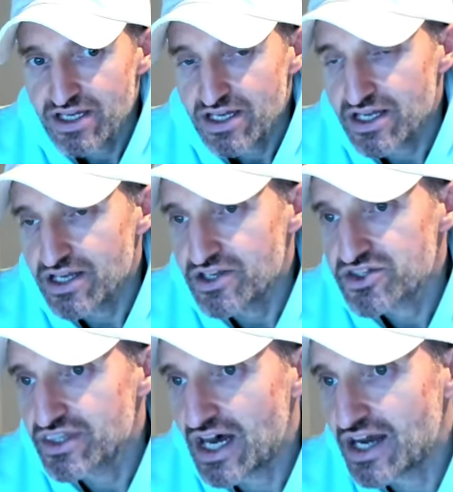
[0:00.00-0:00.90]
is
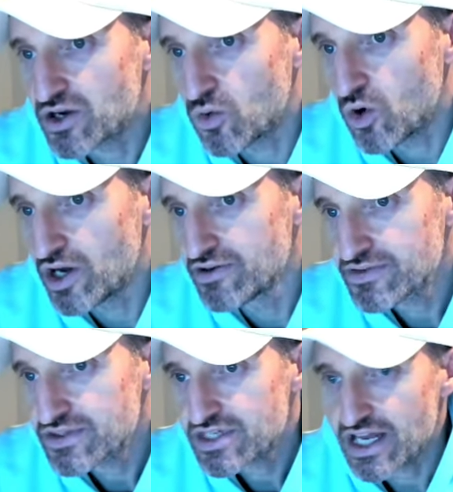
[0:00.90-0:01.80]
nine oh one.
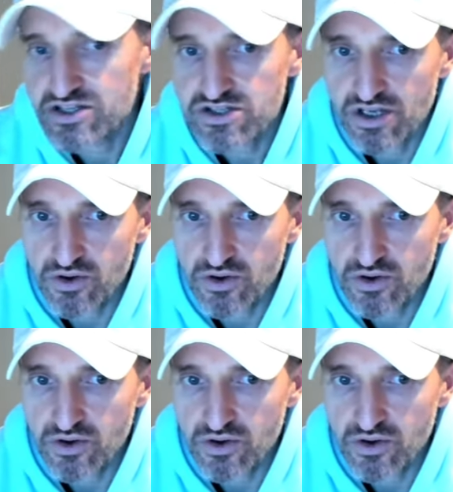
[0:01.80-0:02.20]
Today's low